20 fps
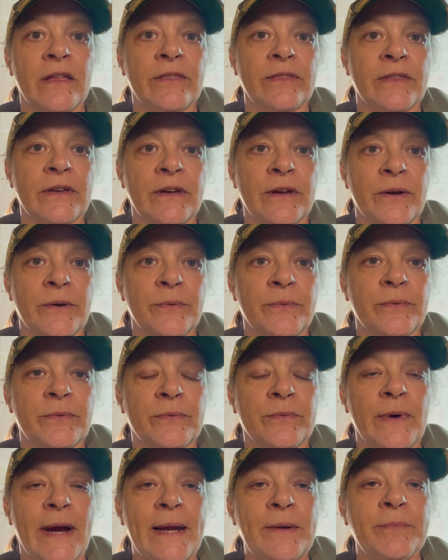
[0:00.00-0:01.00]
the
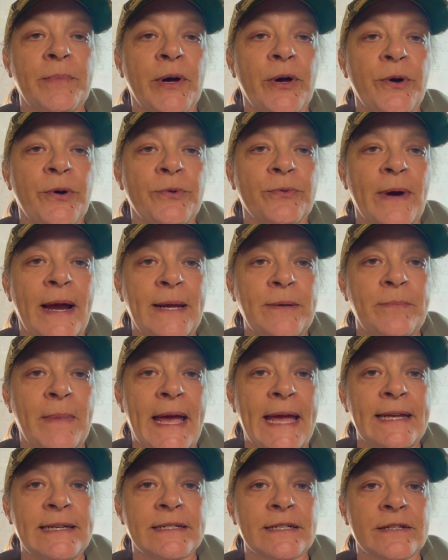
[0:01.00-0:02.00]
Rainbow
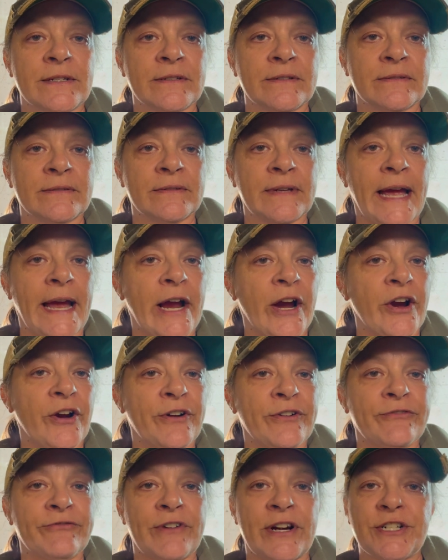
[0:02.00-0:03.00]
Rainmate
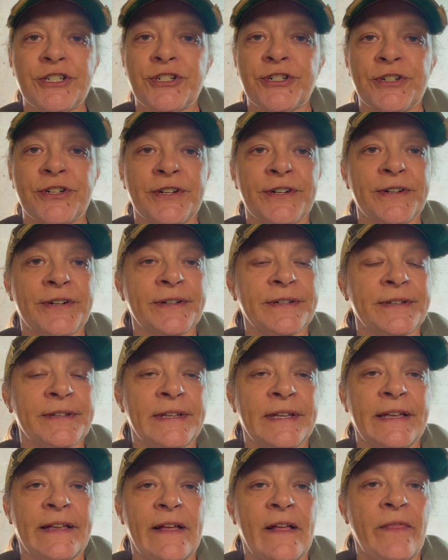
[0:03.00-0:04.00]
air freshener
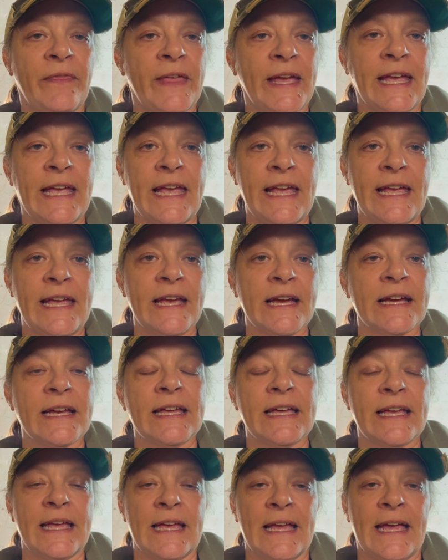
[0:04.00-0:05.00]
thingy
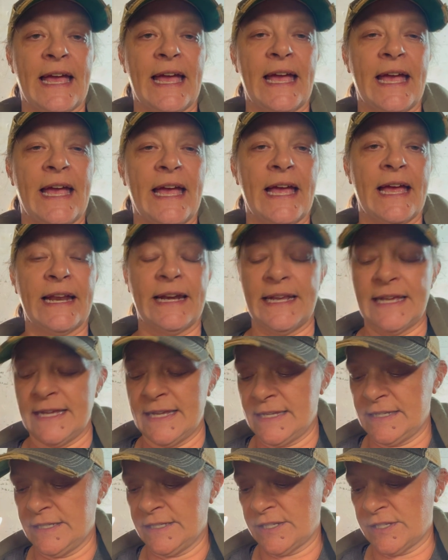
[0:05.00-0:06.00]
and
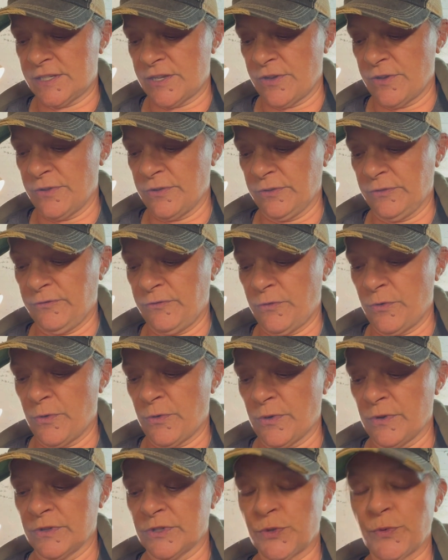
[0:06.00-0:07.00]
it sold
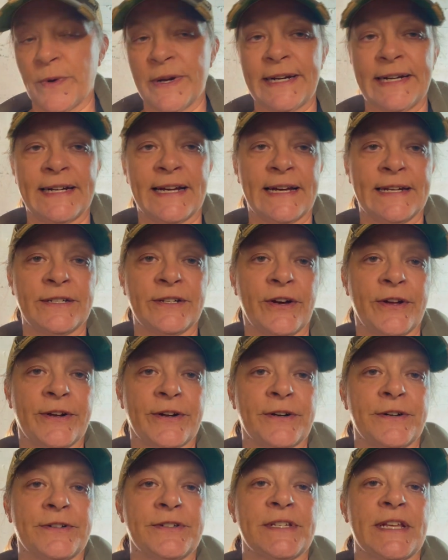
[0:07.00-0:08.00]
for
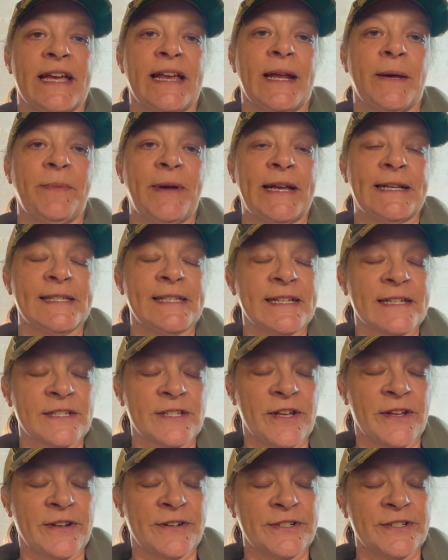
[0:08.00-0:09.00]
$29 and I paid
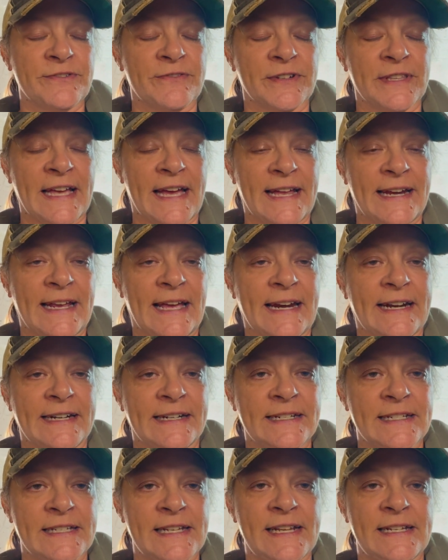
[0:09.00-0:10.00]
$6 for that at
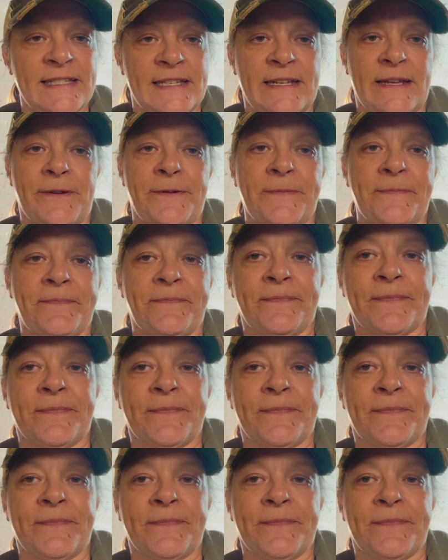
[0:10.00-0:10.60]
an estate sale.